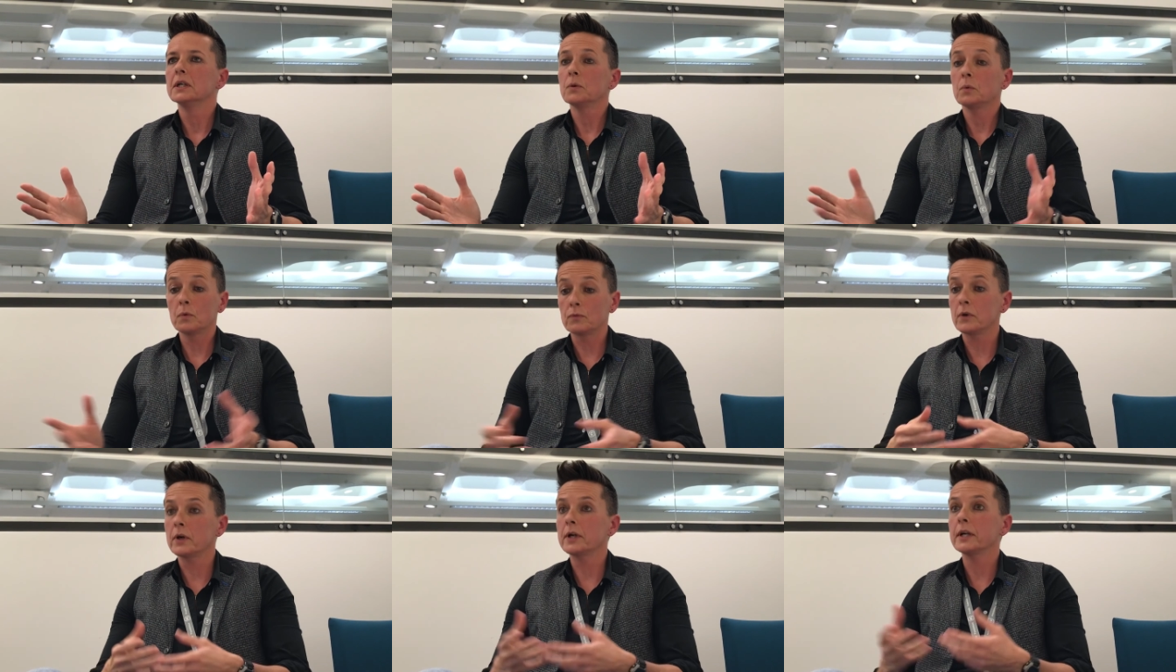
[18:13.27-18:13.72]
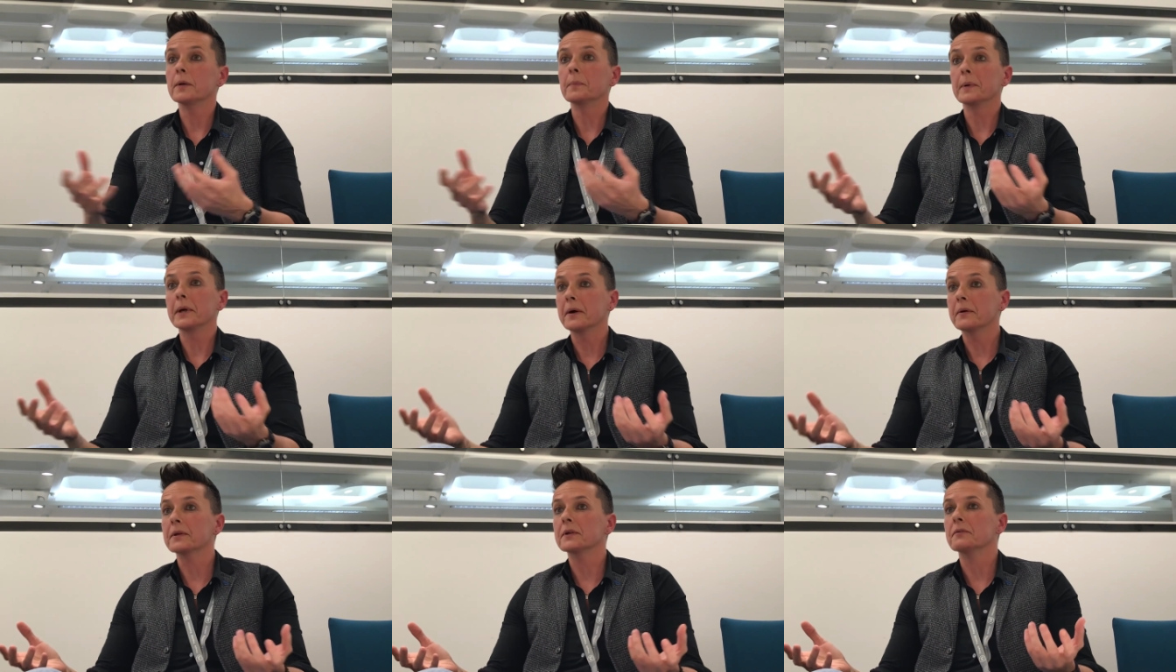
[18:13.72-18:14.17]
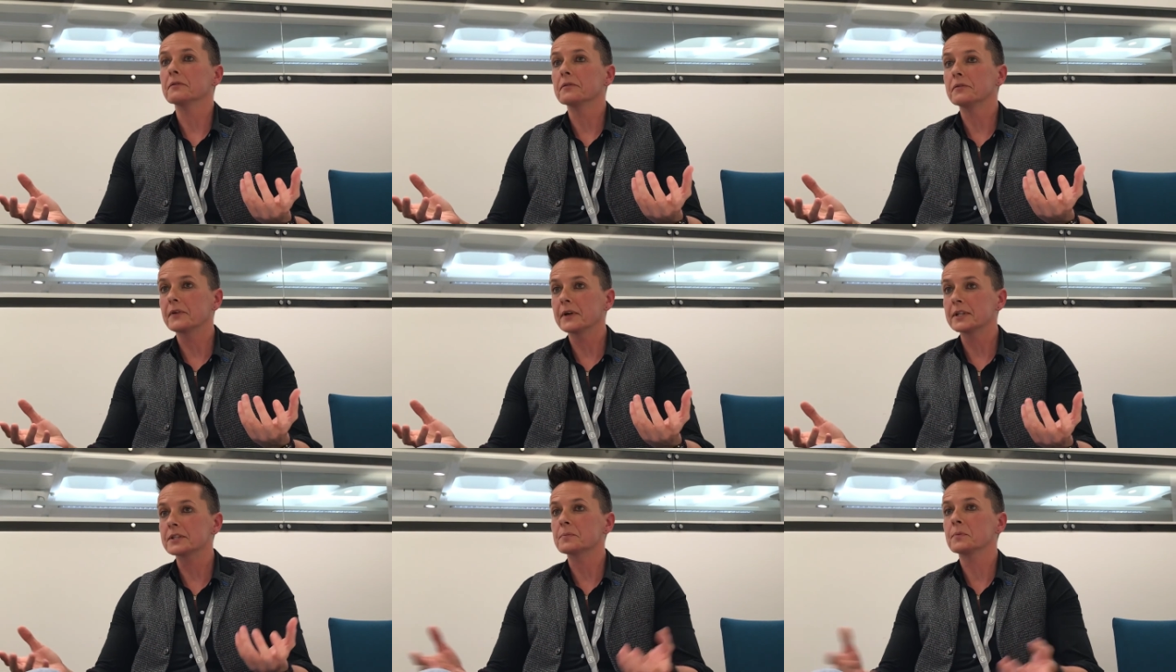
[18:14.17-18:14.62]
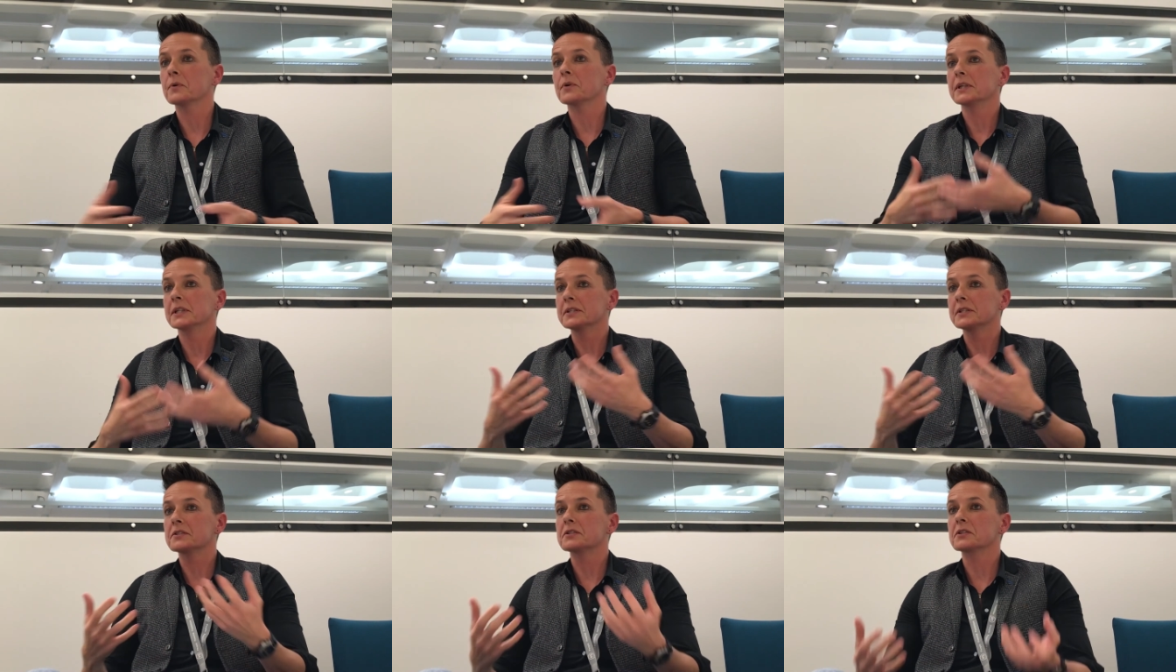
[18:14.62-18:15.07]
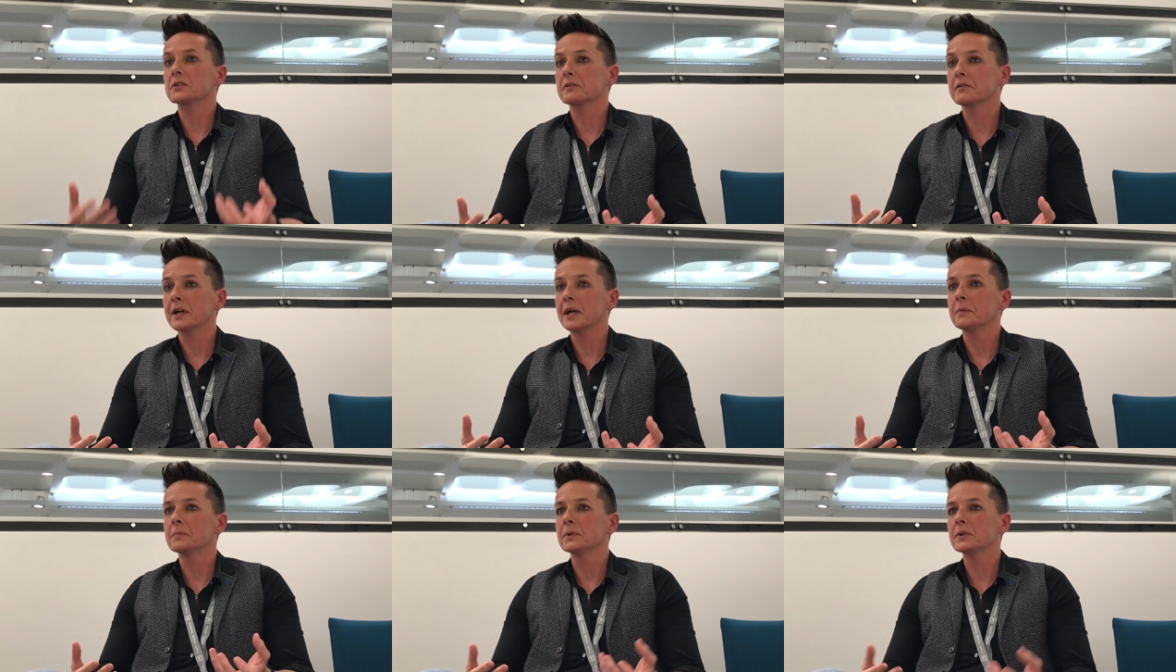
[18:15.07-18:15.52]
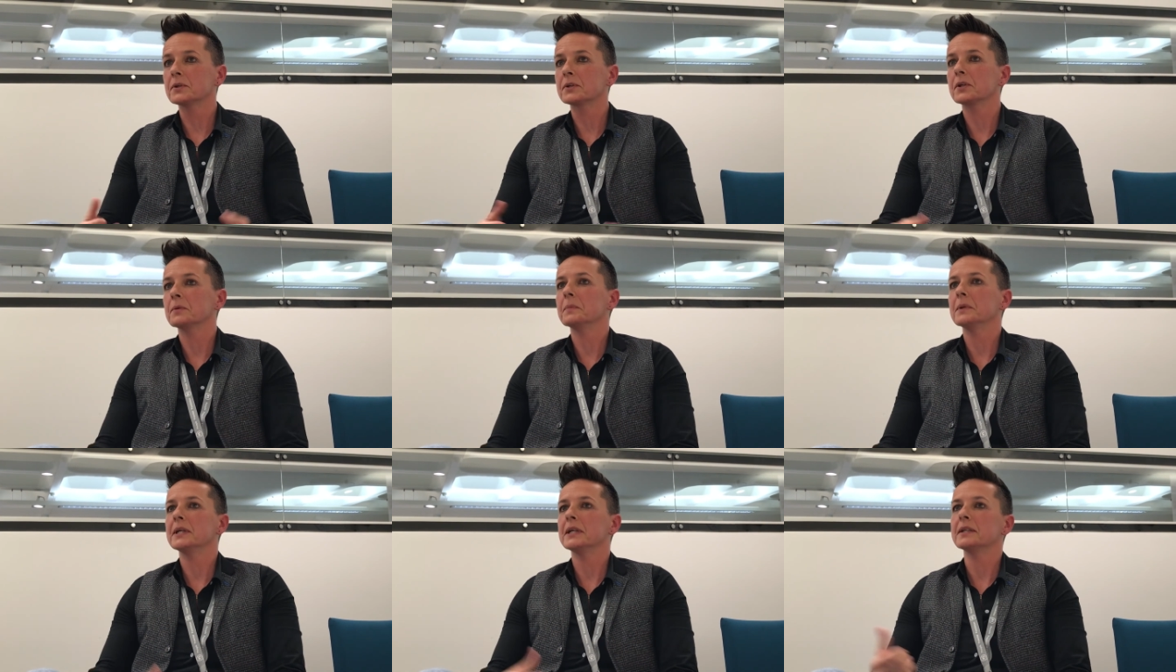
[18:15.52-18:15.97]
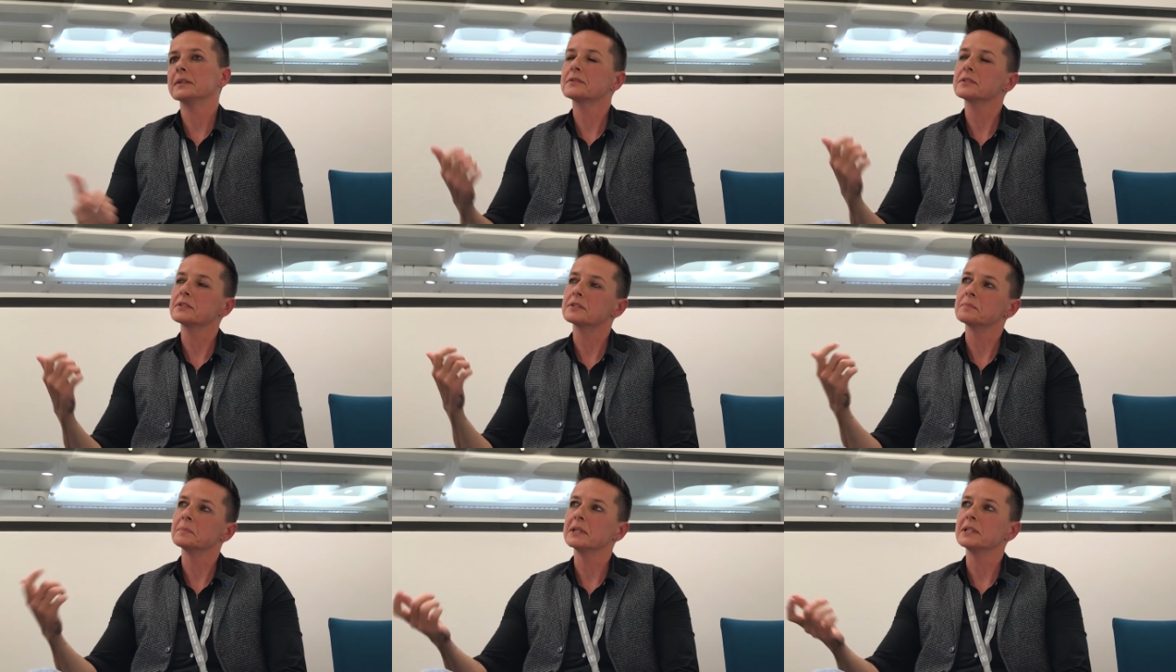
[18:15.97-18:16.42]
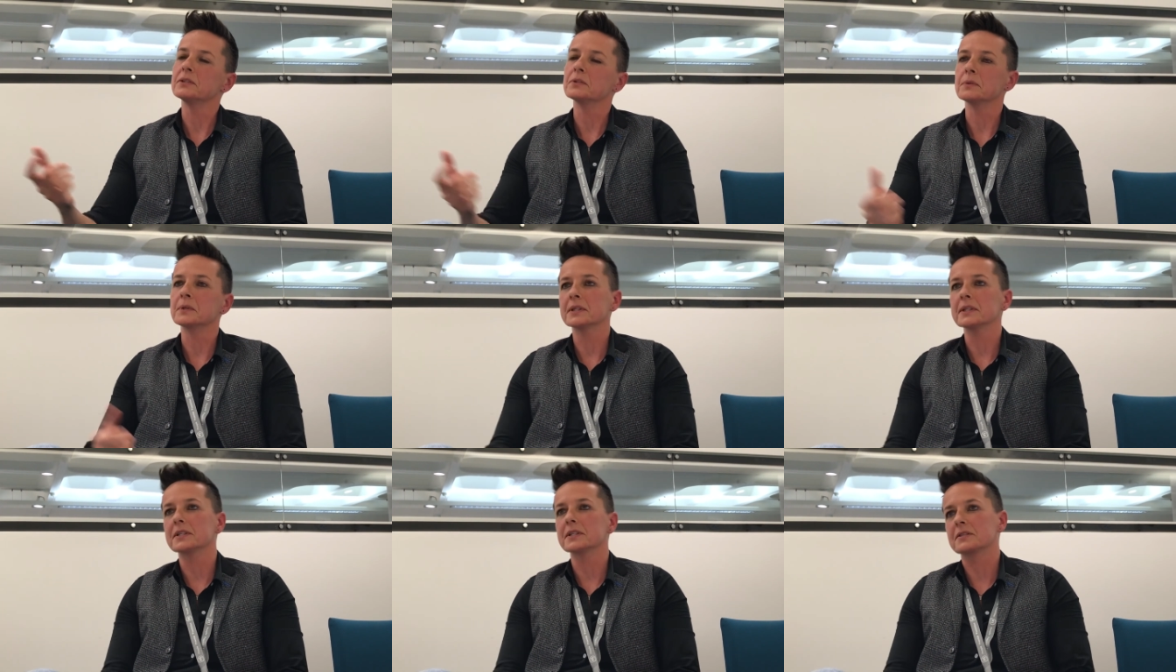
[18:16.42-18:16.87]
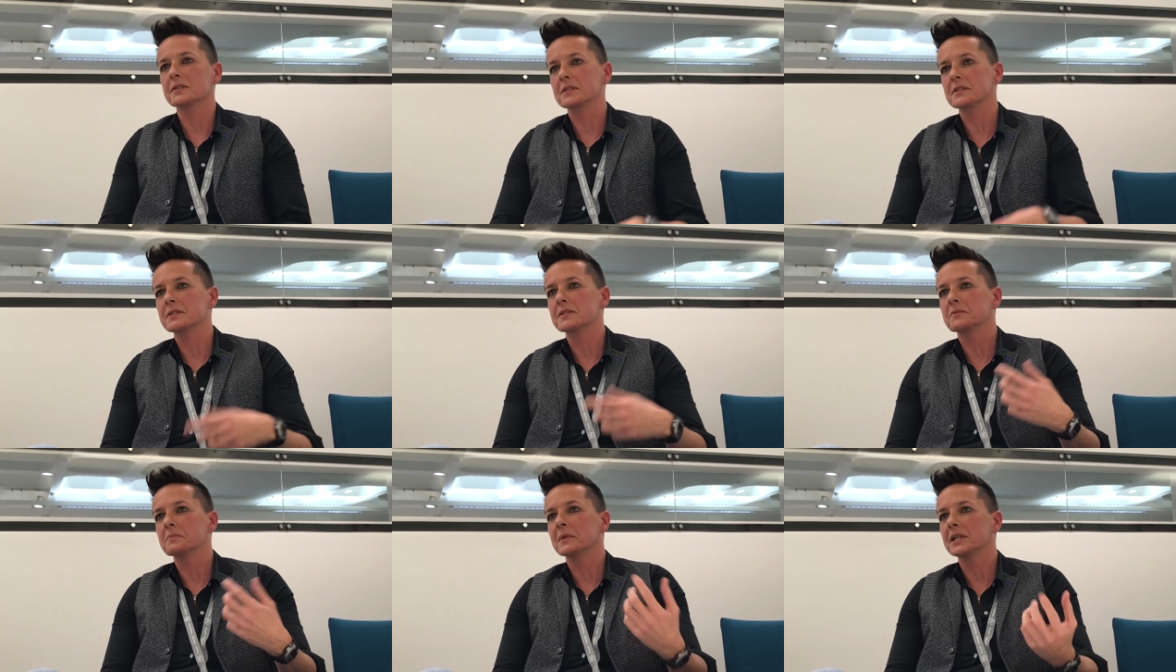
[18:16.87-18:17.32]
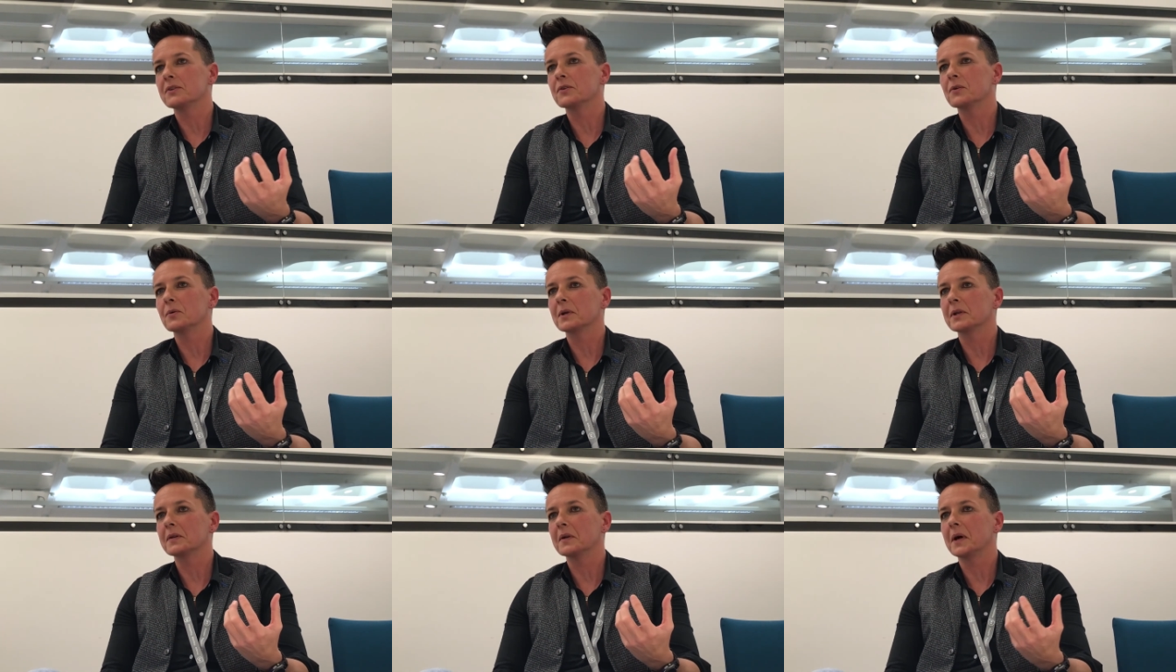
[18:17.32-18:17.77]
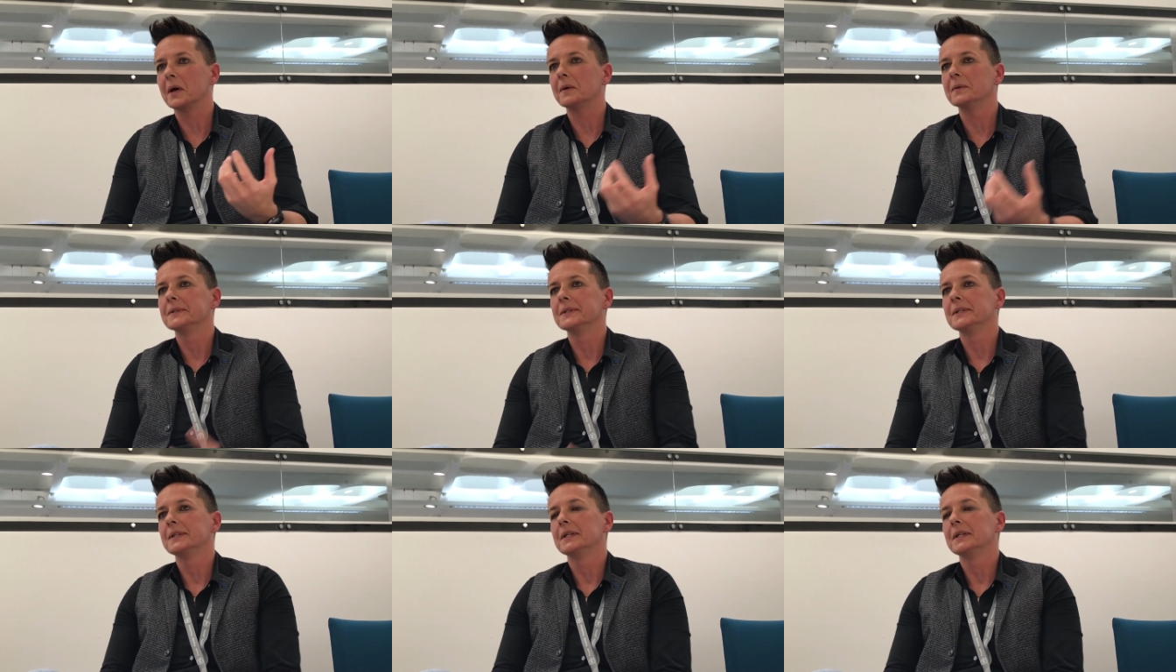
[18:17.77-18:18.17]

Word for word: We'll write about it on Facebook and Instagram. Look at me. This is me doing this. This is me doing that.